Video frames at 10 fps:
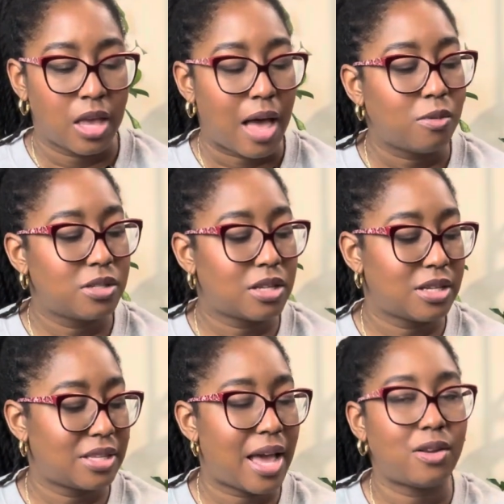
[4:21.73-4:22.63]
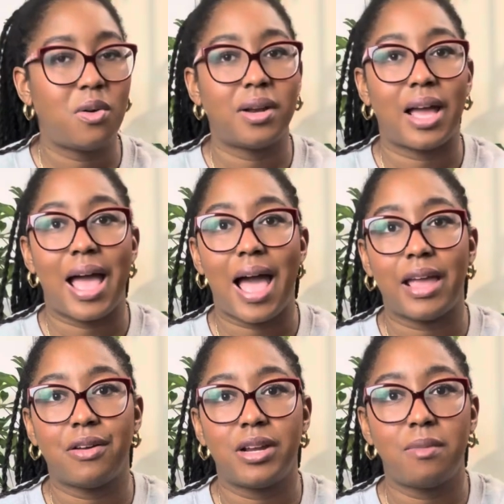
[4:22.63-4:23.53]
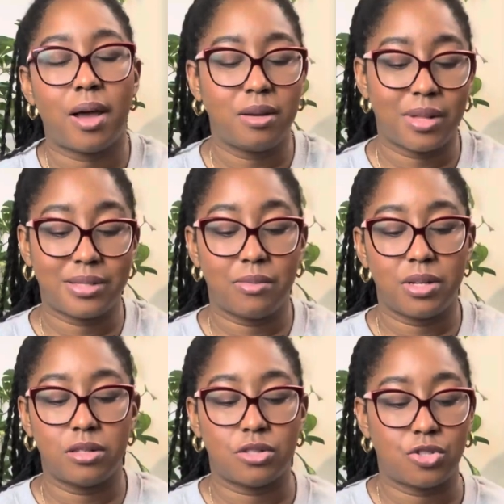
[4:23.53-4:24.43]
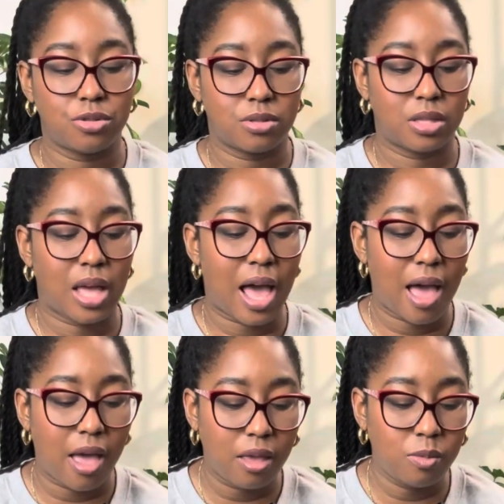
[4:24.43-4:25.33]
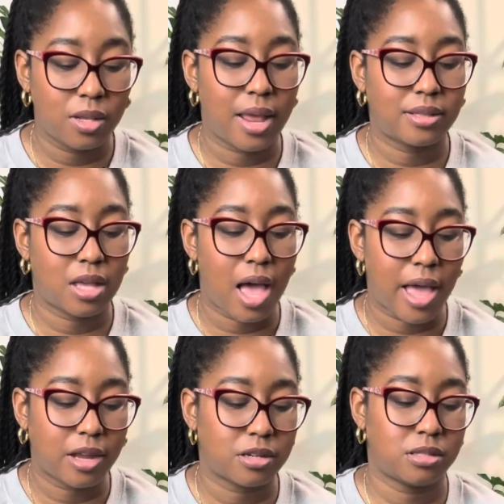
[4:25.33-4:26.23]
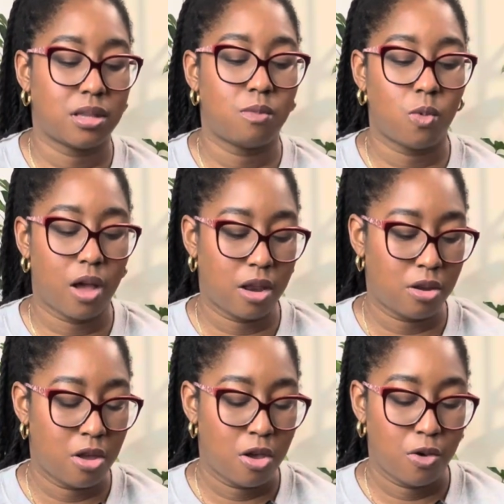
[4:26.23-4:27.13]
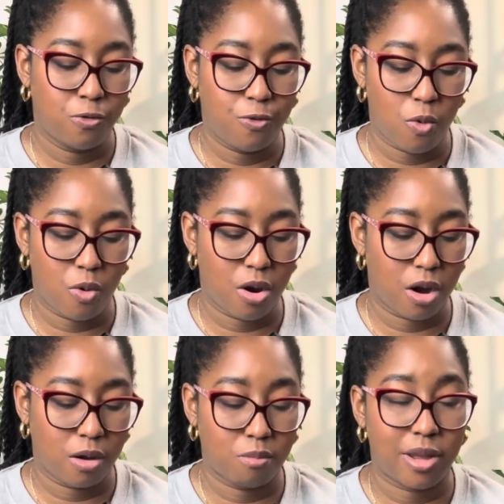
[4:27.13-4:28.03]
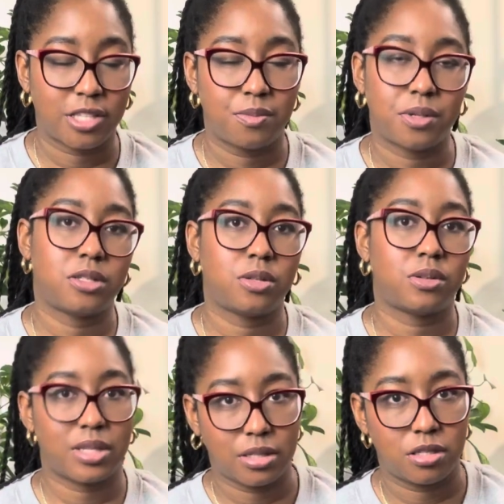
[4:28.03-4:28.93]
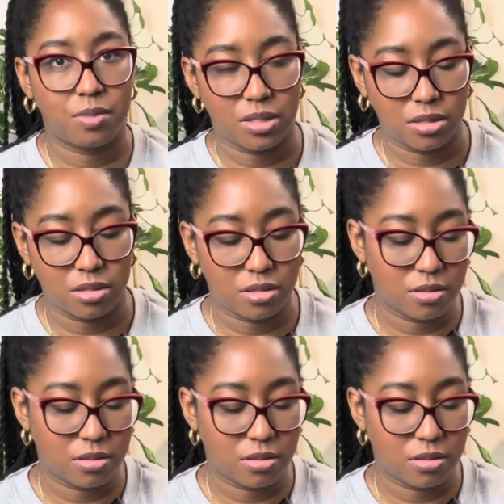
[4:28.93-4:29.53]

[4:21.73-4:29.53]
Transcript: I was going to say I don't want to hire anybody, but that's not really the truth. I would like to hire someone for my spiritual sense business.